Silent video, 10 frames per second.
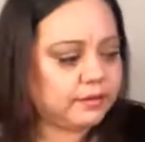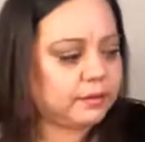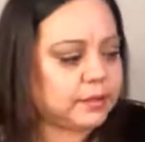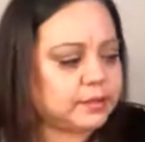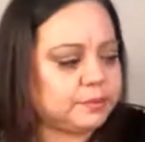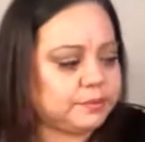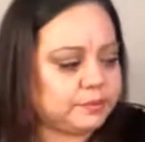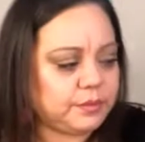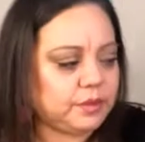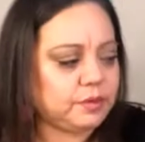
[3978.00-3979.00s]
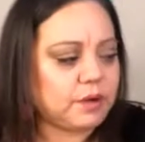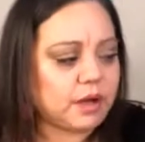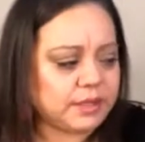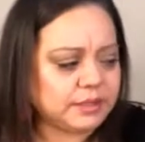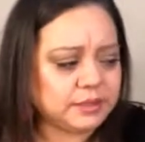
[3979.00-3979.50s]
because,
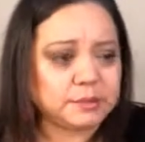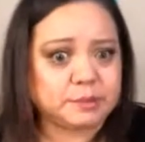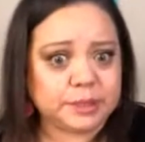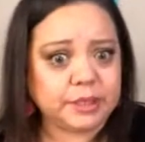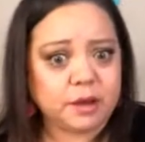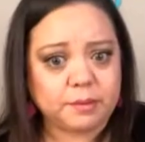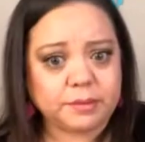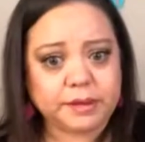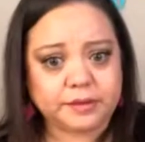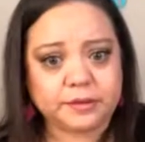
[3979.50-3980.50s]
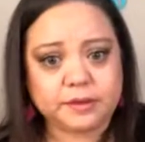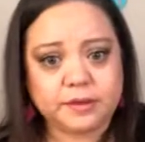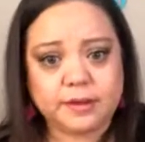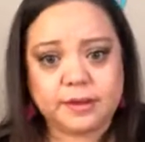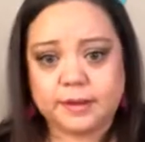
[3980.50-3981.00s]
August is a pretty hot month.
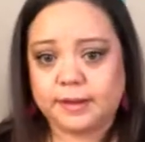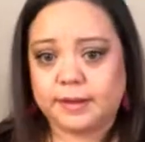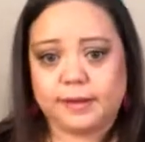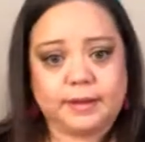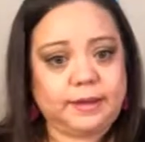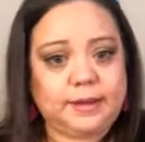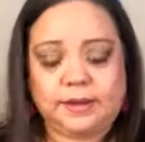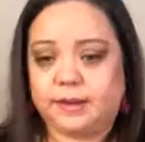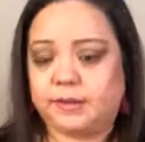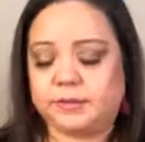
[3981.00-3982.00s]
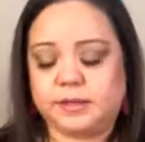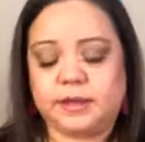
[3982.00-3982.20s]
And